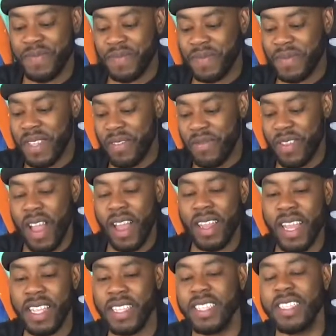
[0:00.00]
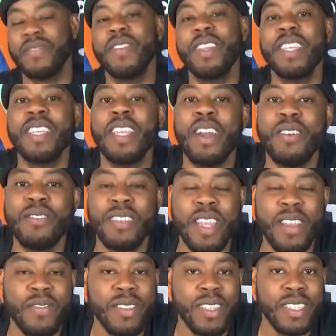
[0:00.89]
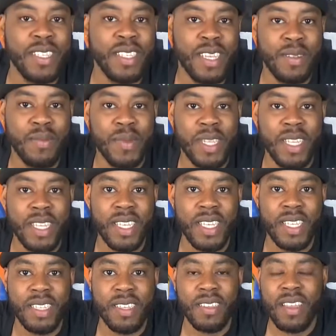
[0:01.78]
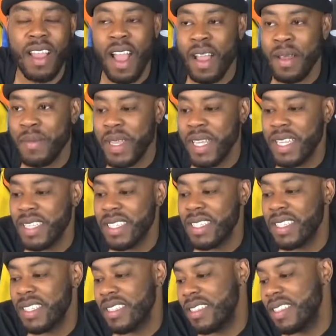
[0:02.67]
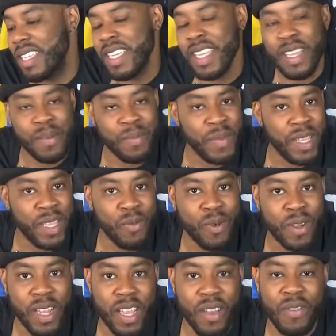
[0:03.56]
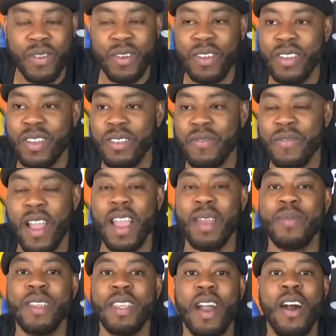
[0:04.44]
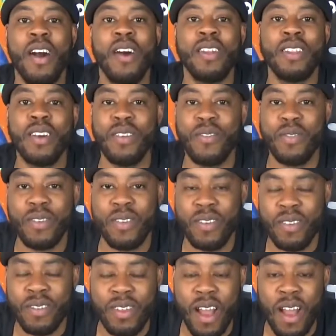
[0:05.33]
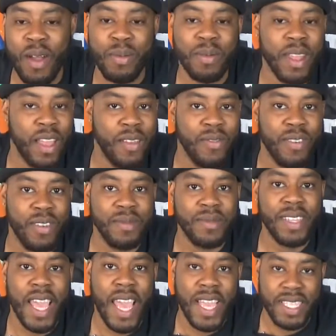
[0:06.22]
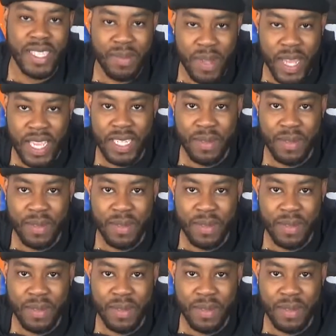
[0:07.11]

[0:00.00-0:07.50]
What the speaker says: If y'all like this video, definitely send me comments, DM me, whatever. You can find me all over on all platforms at Splash